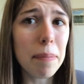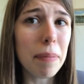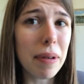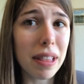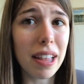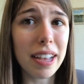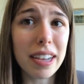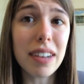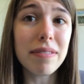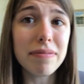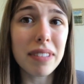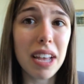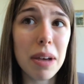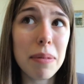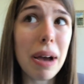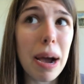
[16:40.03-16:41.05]
But like,
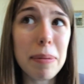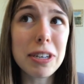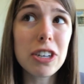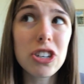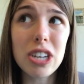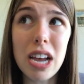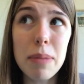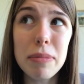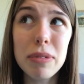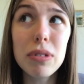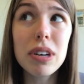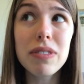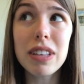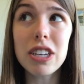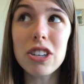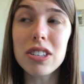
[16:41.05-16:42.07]
I'm happy to share
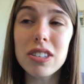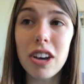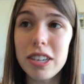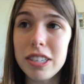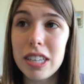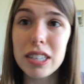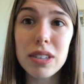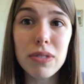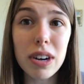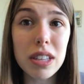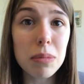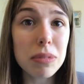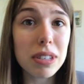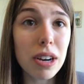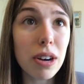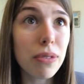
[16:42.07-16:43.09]
milk if they just identify
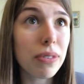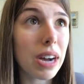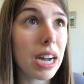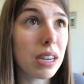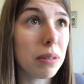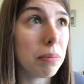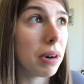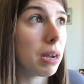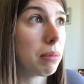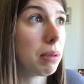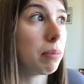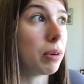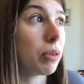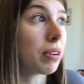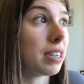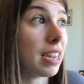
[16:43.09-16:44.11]
themselves and buy me
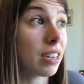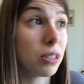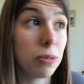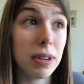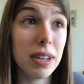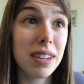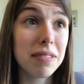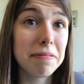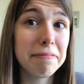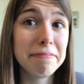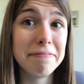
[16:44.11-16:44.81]
milk next week.